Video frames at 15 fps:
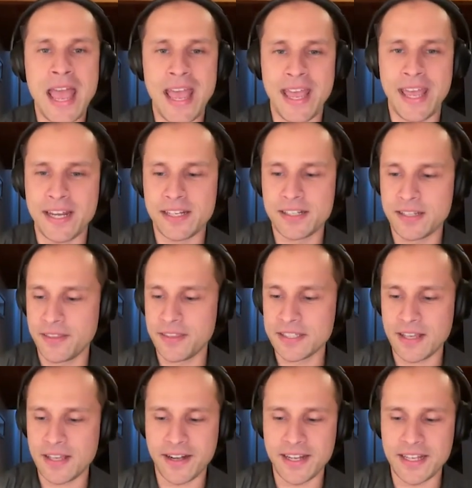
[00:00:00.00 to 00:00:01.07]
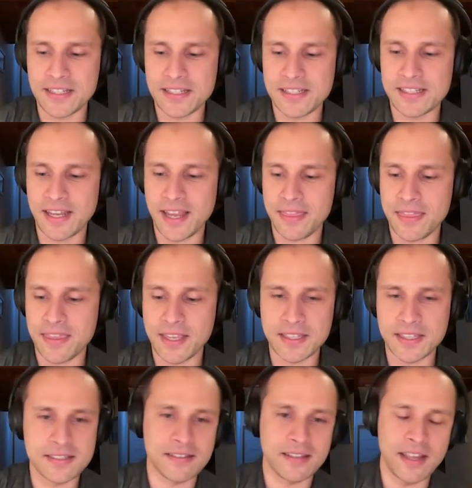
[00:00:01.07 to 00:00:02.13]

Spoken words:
And to this audience, I think I